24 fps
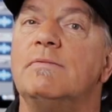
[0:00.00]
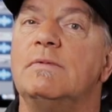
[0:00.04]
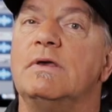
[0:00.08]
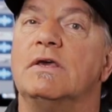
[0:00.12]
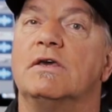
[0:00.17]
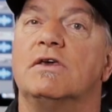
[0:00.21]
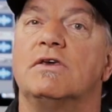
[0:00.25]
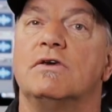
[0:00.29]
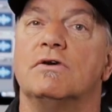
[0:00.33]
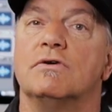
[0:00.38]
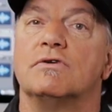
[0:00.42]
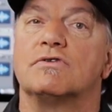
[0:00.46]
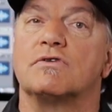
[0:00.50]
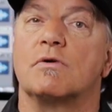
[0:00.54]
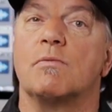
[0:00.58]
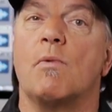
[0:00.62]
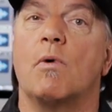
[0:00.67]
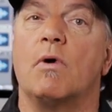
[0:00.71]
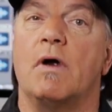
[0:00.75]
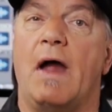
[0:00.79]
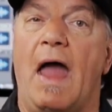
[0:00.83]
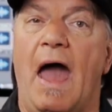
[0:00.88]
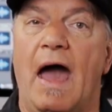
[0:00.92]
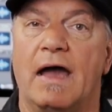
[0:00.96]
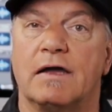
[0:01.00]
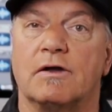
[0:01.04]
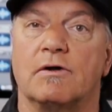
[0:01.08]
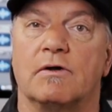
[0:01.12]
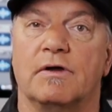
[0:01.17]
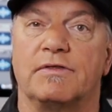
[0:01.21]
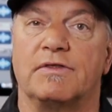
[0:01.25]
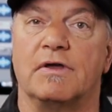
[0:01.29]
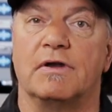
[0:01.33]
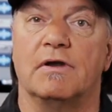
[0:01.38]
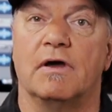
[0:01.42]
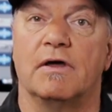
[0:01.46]
EQs are more
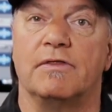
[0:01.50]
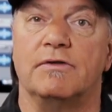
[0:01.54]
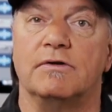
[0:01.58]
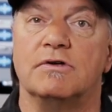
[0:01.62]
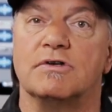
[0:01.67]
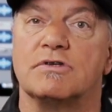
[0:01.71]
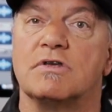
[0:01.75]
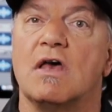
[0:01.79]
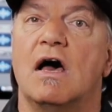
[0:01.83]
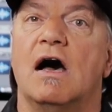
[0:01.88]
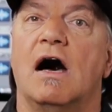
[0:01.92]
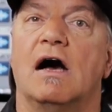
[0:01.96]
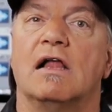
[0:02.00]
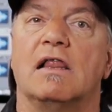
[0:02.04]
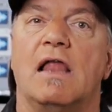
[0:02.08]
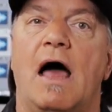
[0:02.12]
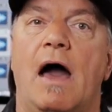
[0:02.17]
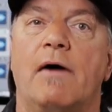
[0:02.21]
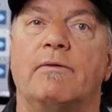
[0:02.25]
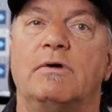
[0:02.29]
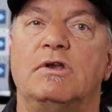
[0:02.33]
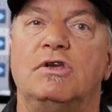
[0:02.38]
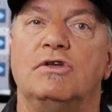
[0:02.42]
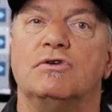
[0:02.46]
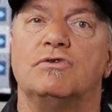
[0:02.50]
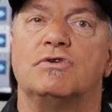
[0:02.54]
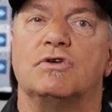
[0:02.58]
accurate than others, allowing you